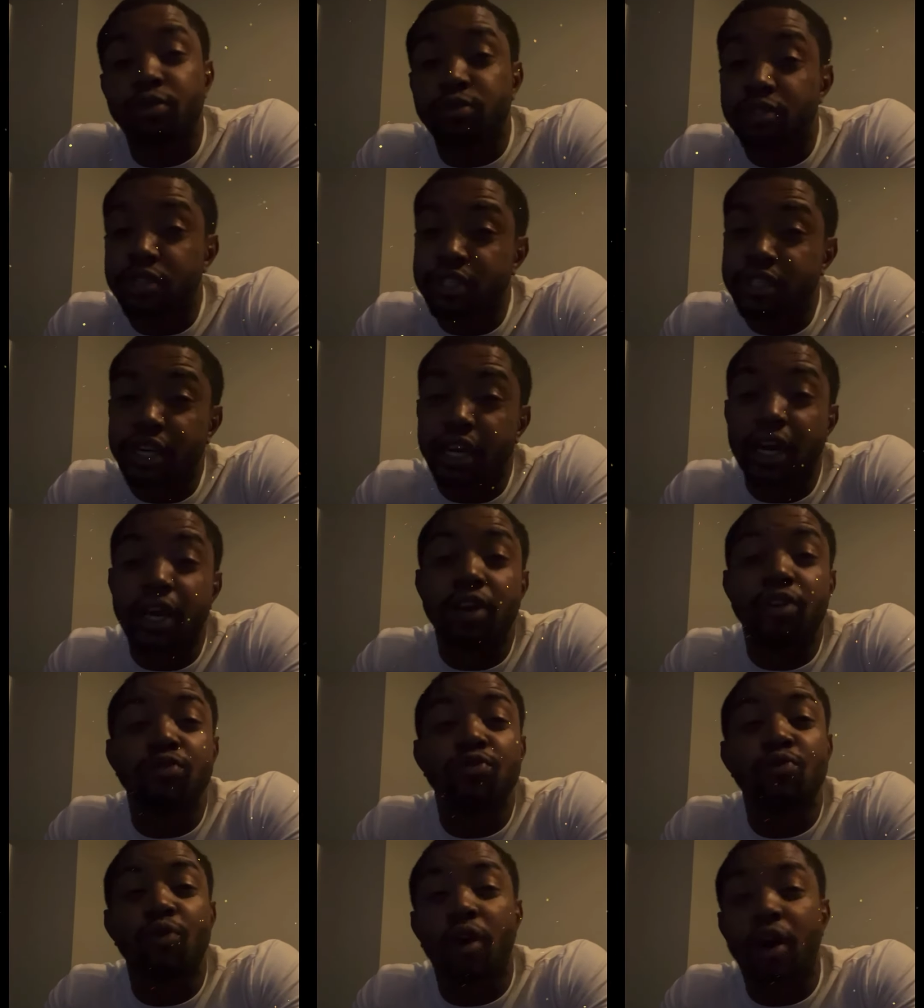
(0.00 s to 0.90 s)
culture
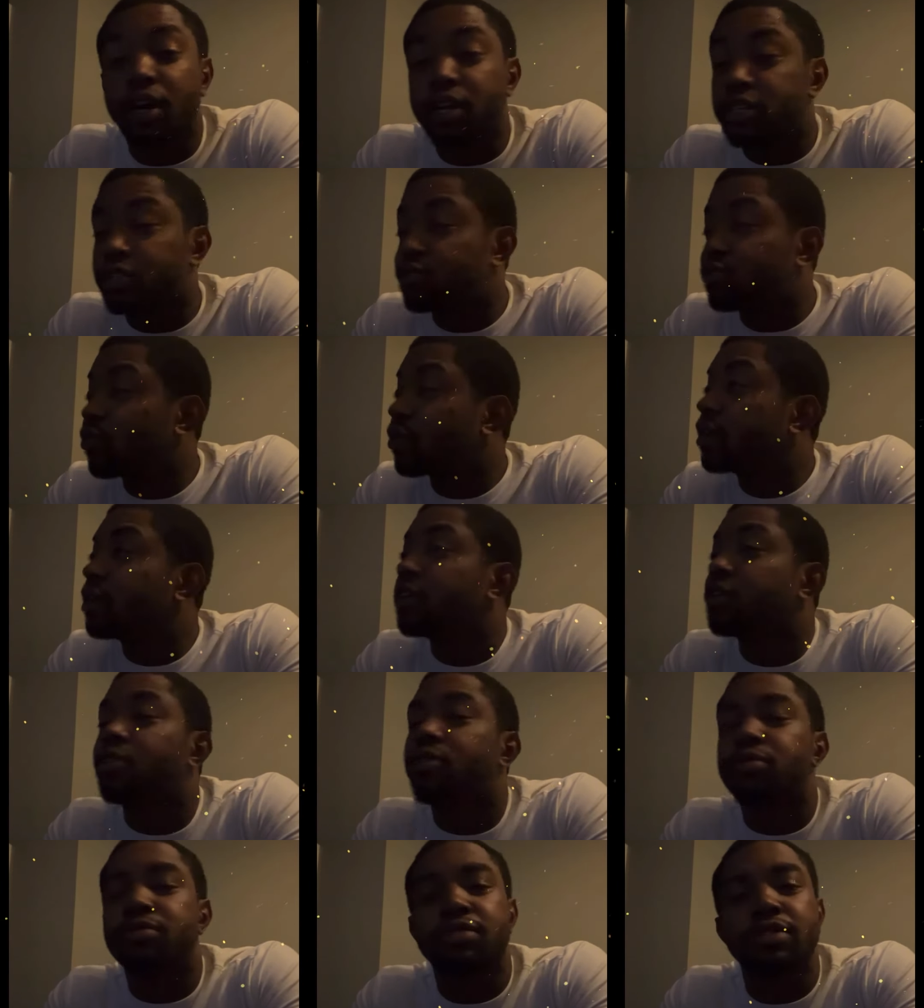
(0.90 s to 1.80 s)
jacking. You right.
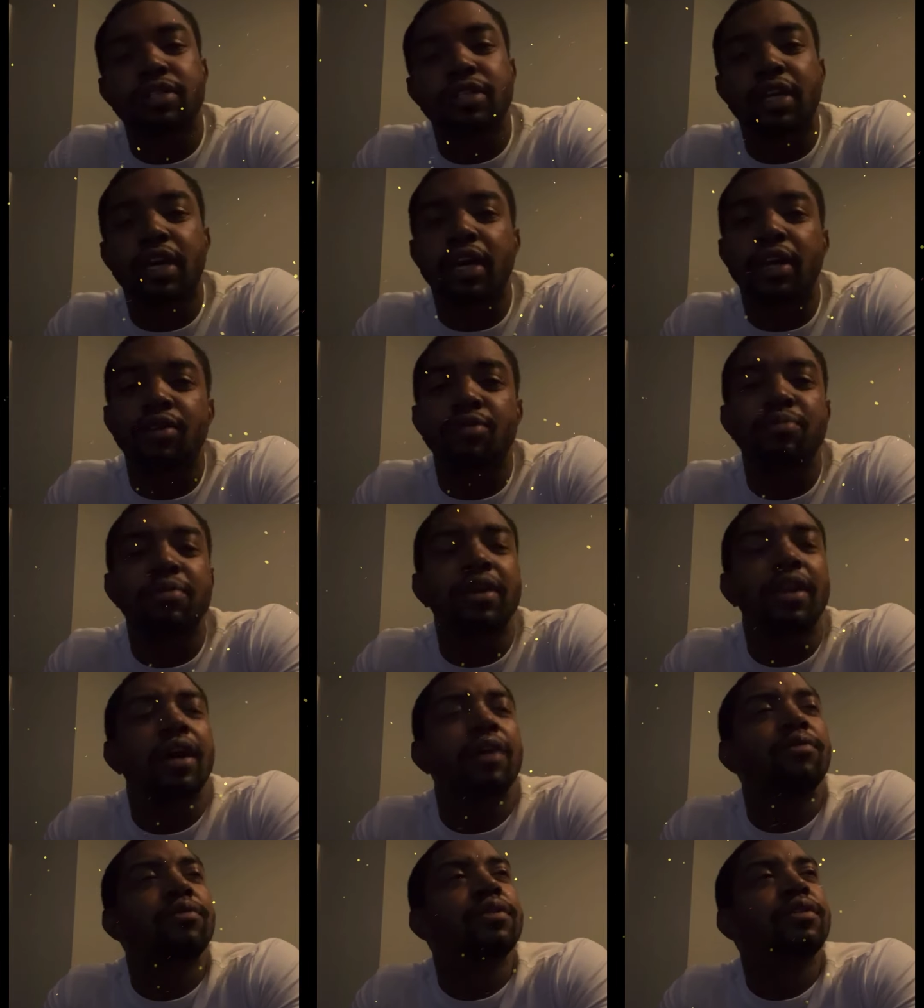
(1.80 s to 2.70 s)
Straight culture jacking. You
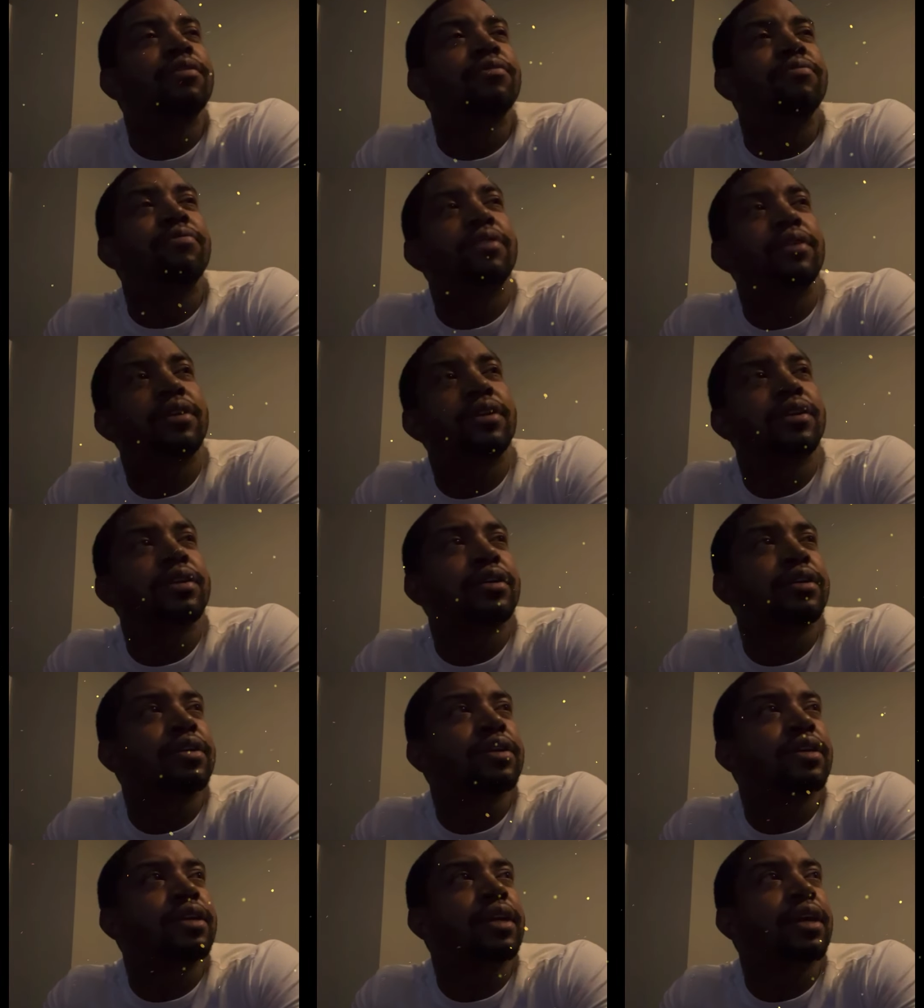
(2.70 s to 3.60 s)
be like, what the
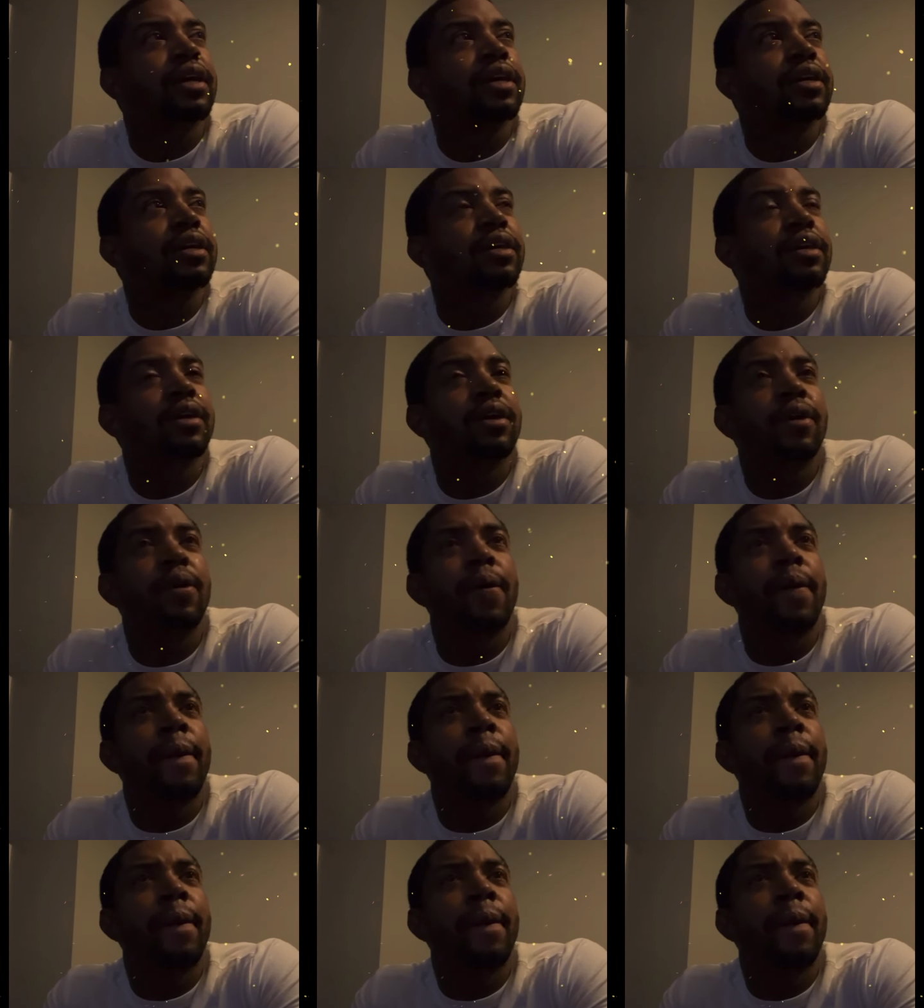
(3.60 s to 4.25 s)
fuck? Like,